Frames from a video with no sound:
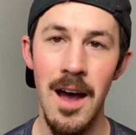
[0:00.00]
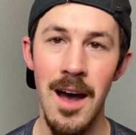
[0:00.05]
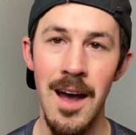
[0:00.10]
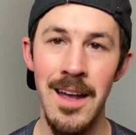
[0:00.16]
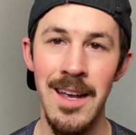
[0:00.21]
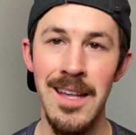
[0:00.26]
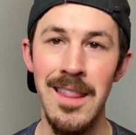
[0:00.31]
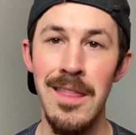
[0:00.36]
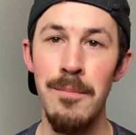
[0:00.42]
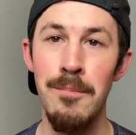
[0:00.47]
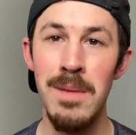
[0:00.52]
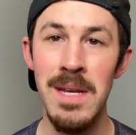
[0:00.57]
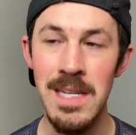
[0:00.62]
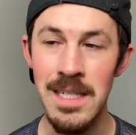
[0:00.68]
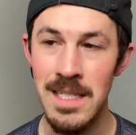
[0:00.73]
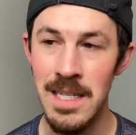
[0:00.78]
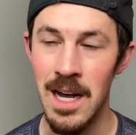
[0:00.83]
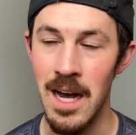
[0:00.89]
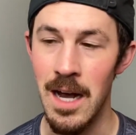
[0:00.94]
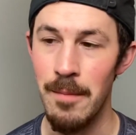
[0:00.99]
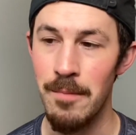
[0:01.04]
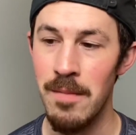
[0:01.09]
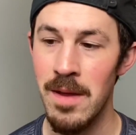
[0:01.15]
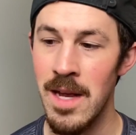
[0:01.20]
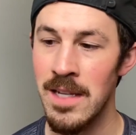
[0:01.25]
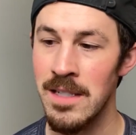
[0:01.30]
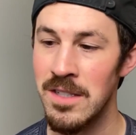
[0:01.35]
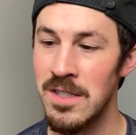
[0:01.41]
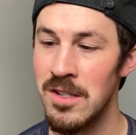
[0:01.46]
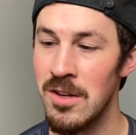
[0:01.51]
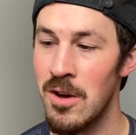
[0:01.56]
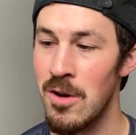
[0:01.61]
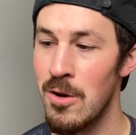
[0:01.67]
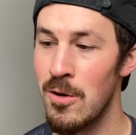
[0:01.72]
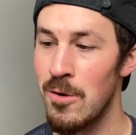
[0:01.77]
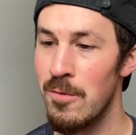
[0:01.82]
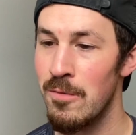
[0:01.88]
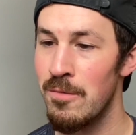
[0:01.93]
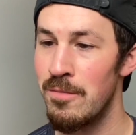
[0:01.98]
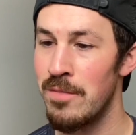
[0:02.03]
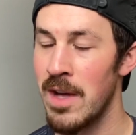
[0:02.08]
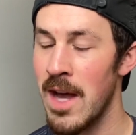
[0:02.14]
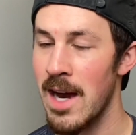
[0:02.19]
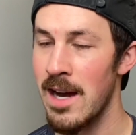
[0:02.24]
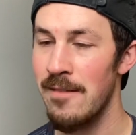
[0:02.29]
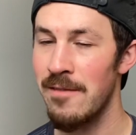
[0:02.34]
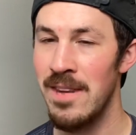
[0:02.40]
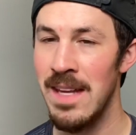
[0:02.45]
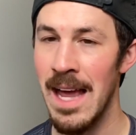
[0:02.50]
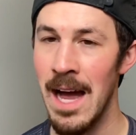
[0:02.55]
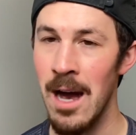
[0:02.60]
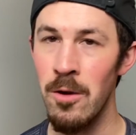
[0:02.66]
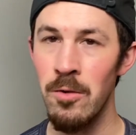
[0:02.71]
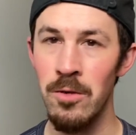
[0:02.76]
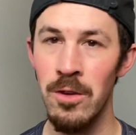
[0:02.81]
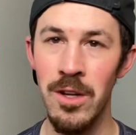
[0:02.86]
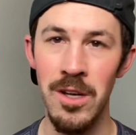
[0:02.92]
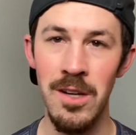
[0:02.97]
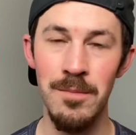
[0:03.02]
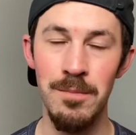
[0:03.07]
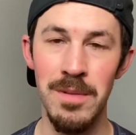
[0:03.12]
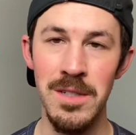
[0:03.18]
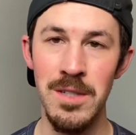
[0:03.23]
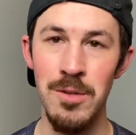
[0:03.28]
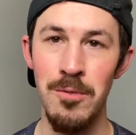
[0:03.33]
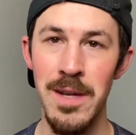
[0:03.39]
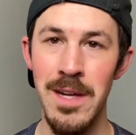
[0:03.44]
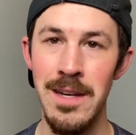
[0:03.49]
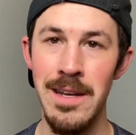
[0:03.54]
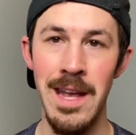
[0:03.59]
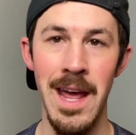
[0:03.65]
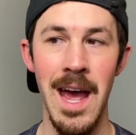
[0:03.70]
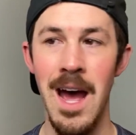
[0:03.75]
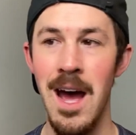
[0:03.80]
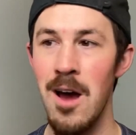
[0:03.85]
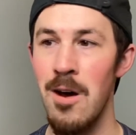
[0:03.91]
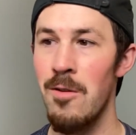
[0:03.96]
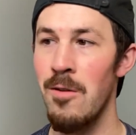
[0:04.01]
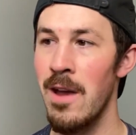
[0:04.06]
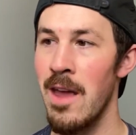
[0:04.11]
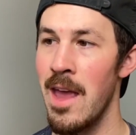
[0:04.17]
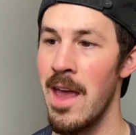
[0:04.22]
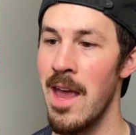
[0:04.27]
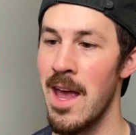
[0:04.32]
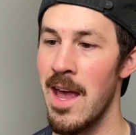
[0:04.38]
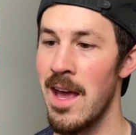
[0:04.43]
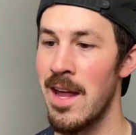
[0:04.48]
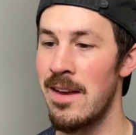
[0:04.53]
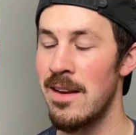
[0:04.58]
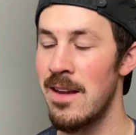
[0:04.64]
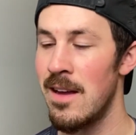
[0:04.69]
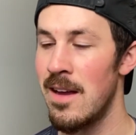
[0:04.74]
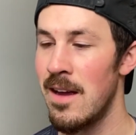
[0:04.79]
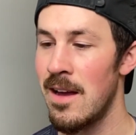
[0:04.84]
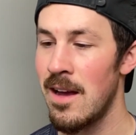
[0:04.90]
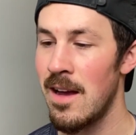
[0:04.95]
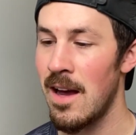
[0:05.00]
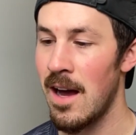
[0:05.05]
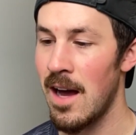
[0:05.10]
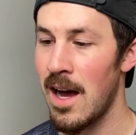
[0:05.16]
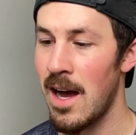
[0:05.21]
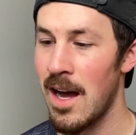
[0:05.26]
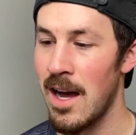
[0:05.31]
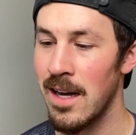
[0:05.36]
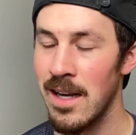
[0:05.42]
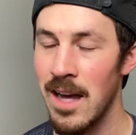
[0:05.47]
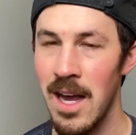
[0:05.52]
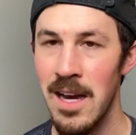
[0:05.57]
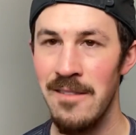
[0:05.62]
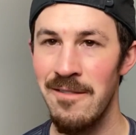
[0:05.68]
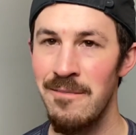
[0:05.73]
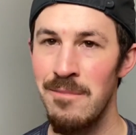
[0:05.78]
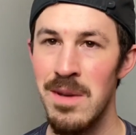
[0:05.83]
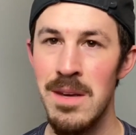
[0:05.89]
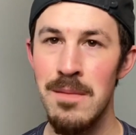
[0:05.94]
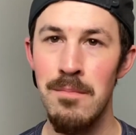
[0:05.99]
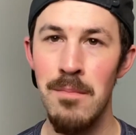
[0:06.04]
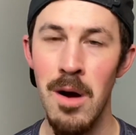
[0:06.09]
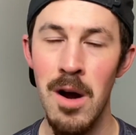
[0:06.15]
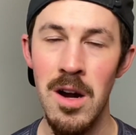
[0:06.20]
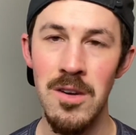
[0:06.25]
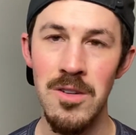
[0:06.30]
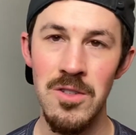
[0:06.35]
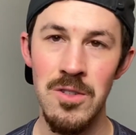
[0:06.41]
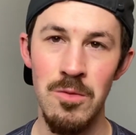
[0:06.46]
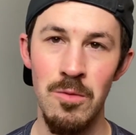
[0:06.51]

in the meantime. And so kind of the outlook between now and kind of mid-March,